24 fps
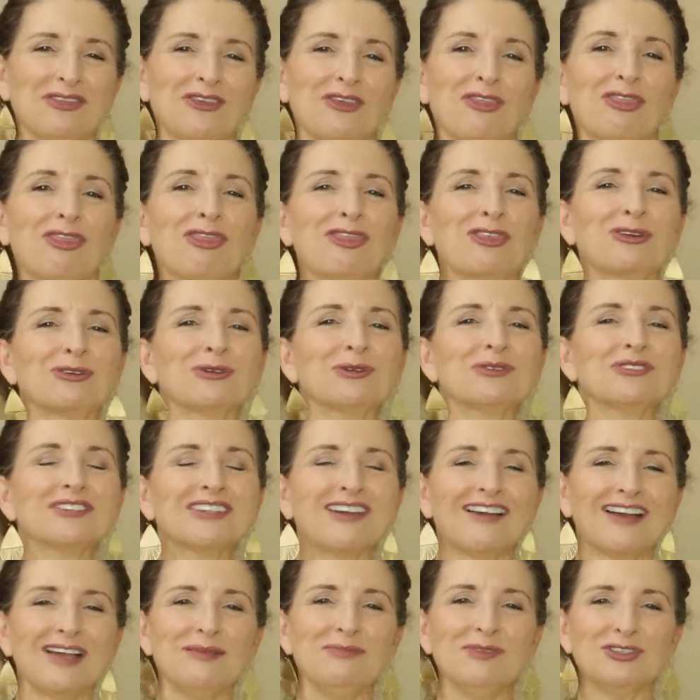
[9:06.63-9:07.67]
the third
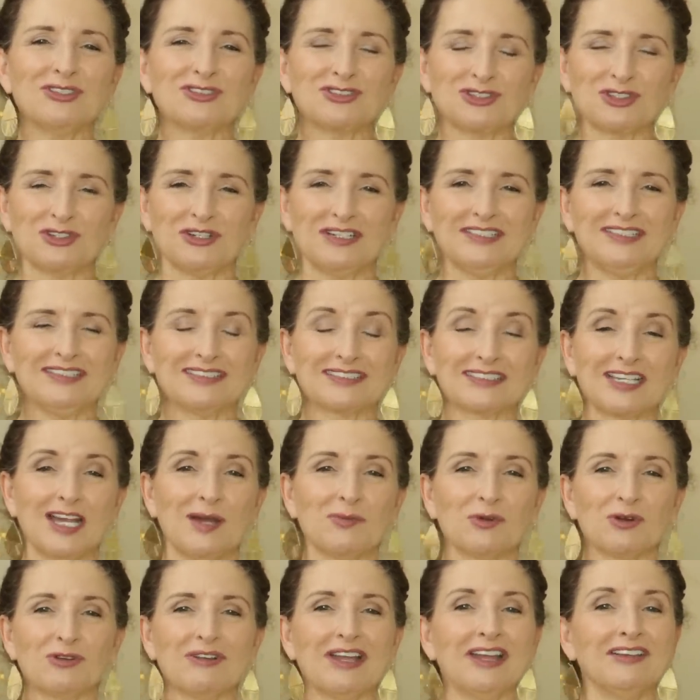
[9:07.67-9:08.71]
time this trend has
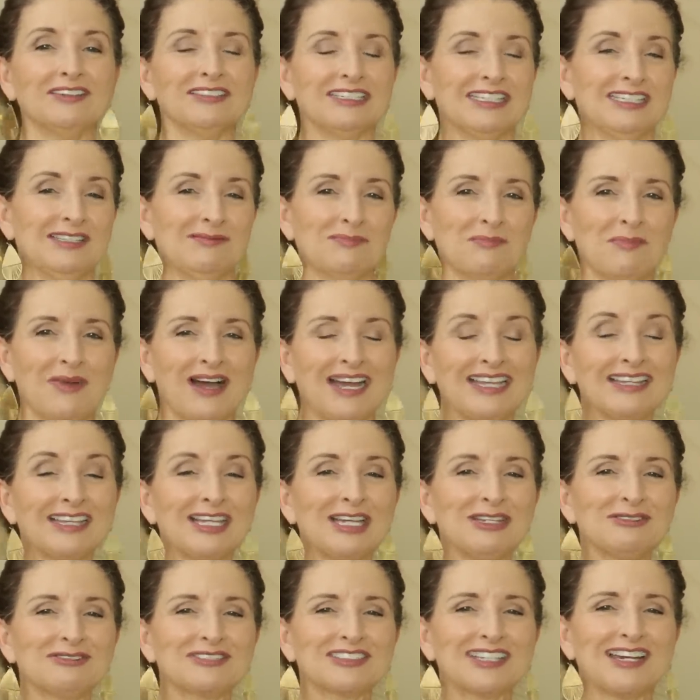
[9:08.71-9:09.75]
come around in my
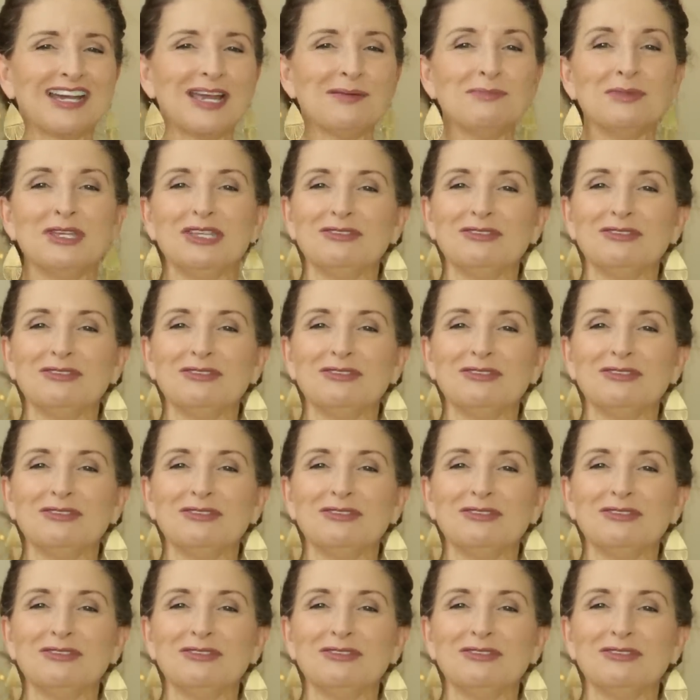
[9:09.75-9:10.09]
lifetime.